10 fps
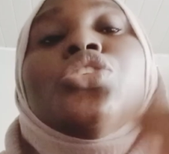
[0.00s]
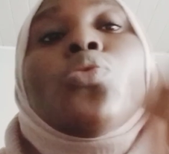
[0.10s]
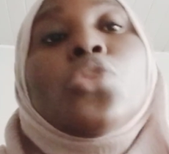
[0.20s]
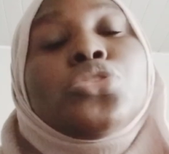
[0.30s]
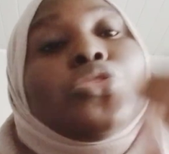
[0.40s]
you
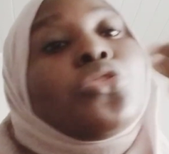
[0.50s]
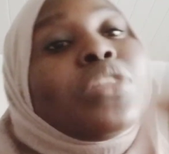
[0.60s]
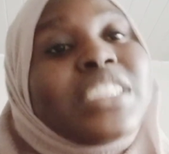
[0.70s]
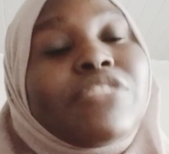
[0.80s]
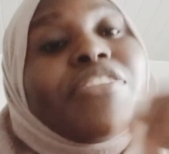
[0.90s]
want to
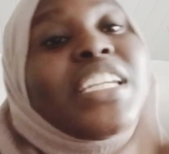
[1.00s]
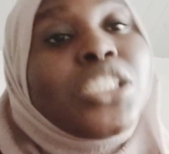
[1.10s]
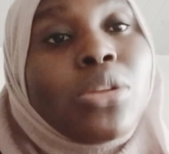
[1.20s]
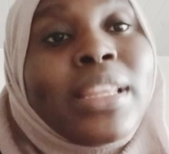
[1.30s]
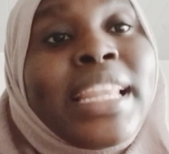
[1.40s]
cultivate
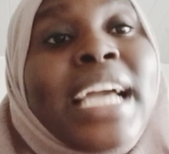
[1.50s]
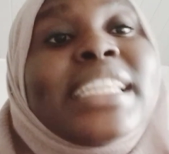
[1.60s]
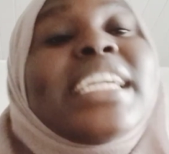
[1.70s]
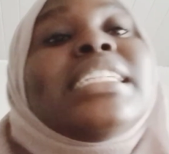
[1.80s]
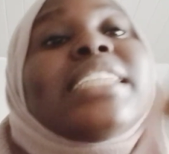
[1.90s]
your land
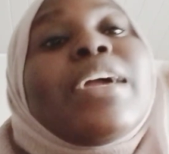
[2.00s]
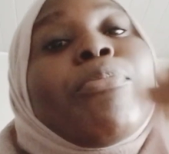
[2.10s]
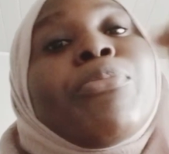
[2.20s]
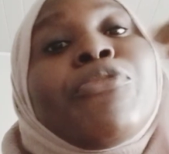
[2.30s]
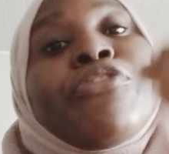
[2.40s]
is a
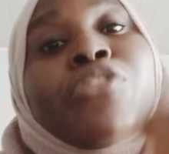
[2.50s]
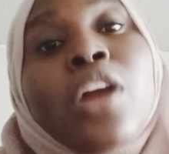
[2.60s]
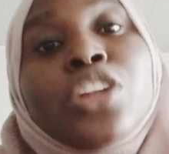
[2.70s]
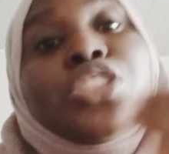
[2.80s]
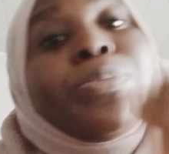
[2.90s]

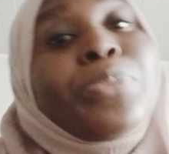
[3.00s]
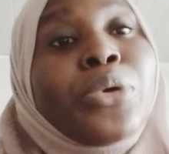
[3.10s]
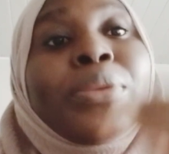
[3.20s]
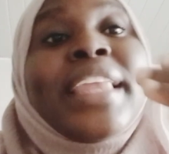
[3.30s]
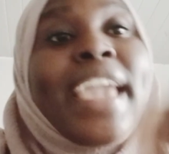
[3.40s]
flood
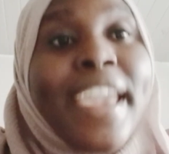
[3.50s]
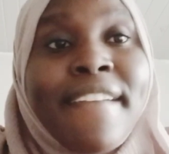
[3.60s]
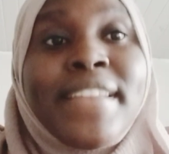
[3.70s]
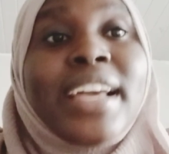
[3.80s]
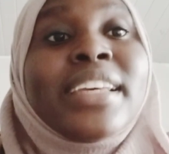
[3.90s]
prone
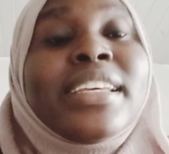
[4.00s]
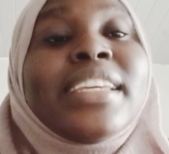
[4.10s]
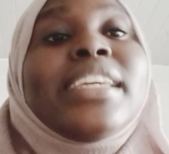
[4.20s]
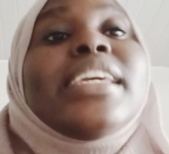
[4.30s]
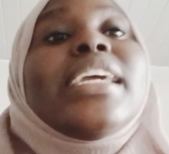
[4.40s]
area.
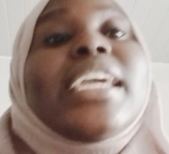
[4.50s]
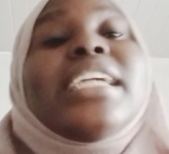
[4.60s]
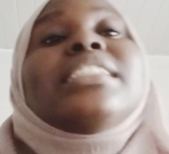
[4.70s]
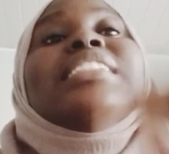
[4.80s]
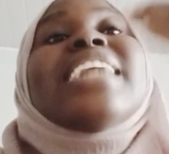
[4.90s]

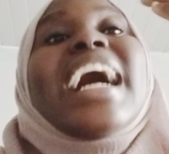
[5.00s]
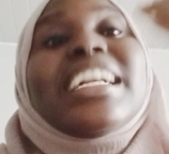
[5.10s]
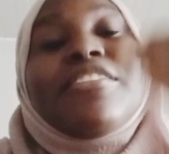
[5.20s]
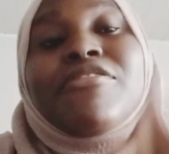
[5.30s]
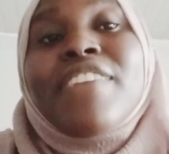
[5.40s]
It is
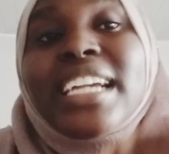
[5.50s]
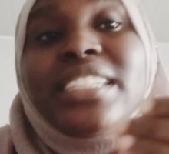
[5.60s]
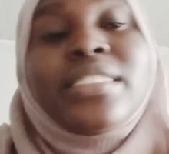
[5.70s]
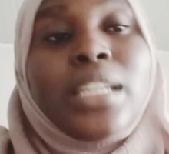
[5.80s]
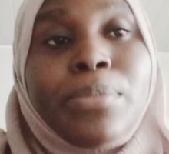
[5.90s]

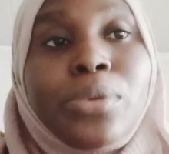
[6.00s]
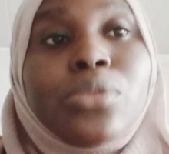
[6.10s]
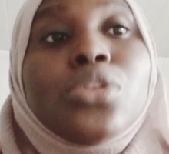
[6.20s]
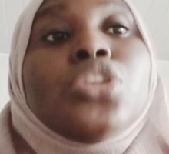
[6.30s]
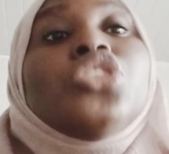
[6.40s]

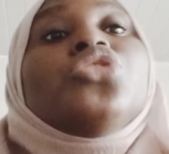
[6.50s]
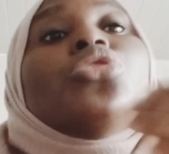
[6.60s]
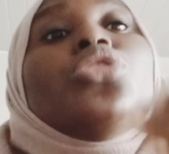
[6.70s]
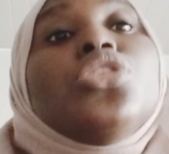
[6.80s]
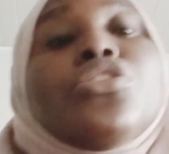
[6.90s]
advisable to
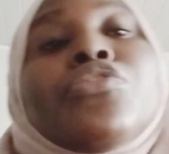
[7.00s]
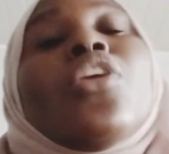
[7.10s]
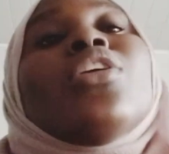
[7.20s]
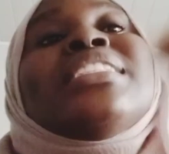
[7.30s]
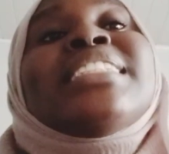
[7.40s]
look
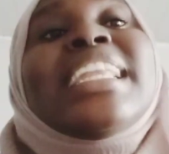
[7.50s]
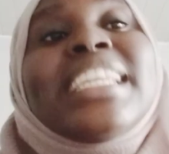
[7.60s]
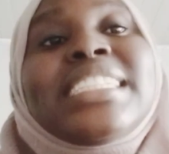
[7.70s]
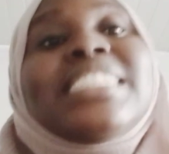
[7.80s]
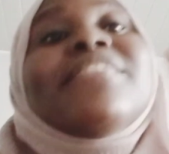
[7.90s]
for
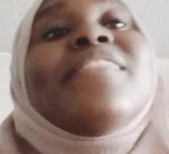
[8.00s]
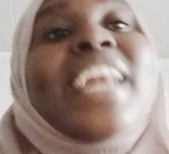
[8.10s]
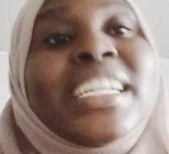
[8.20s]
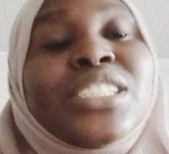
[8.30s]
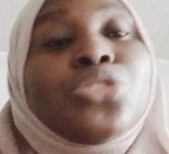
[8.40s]
alternative
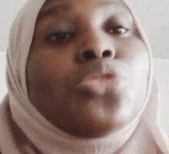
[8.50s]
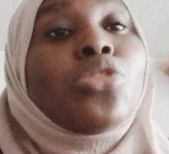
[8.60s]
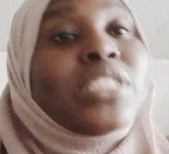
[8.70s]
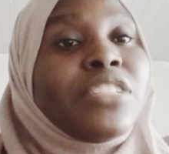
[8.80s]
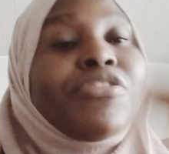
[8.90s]
land to
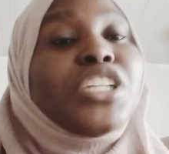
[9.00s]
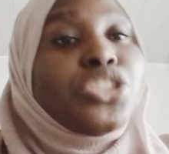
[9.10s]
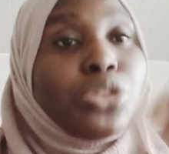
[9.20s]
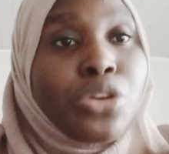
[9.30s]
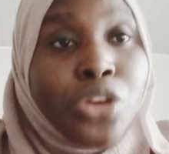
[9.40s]

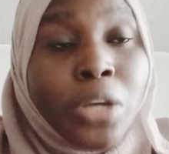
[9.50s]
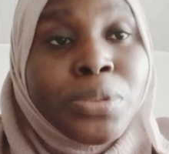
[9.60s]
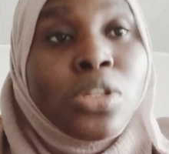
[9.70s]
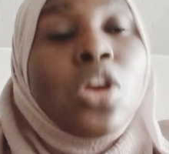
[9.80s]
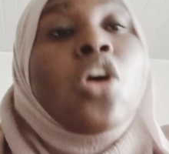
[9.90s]
cultivate your
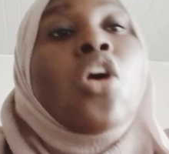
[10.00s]
crops,